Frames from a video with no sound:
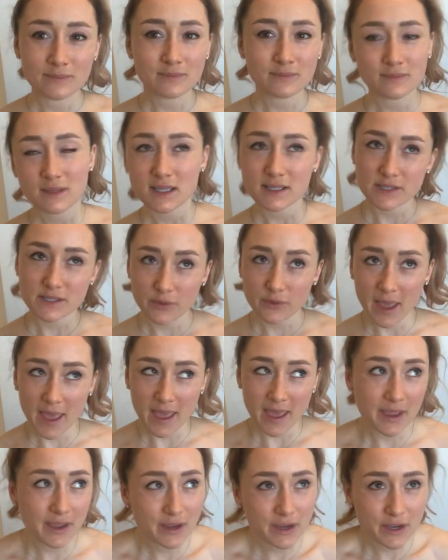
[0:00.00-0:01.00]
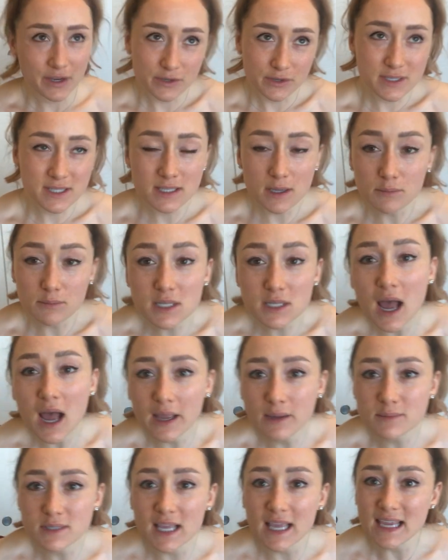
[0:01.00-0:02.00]
that's okay. You know,
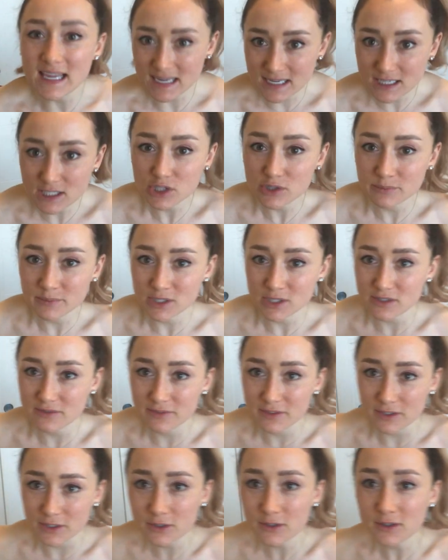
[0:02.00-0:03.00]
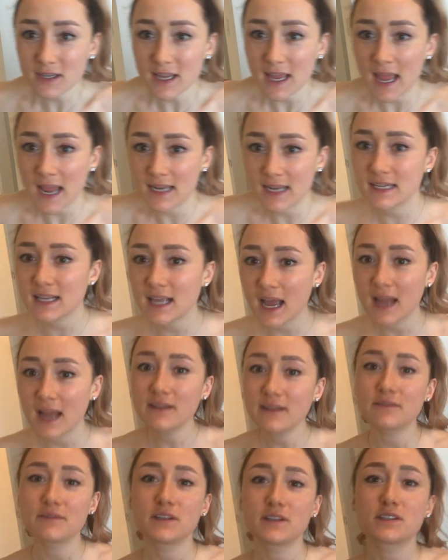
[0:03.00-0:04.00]
sometimes I eat too much food and it kind of
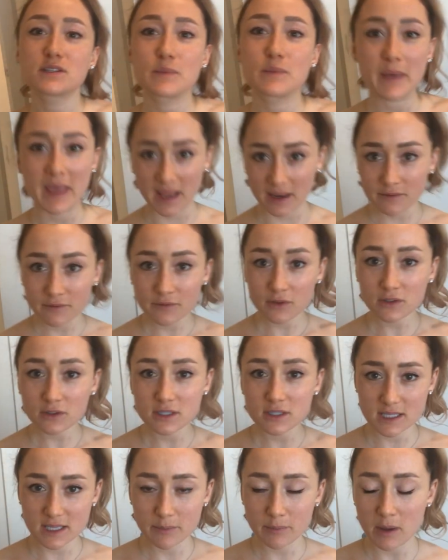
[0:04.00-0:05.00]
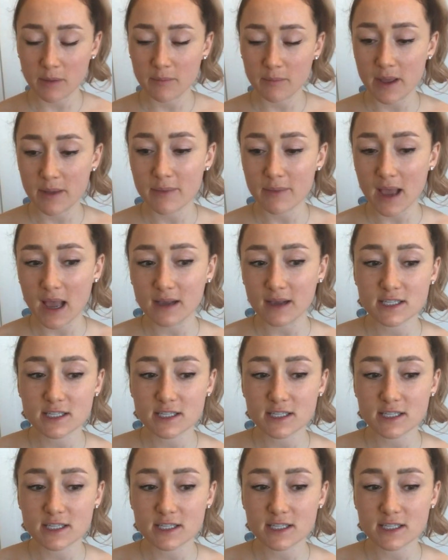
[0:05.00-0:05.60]
feels painful to sleep on my back,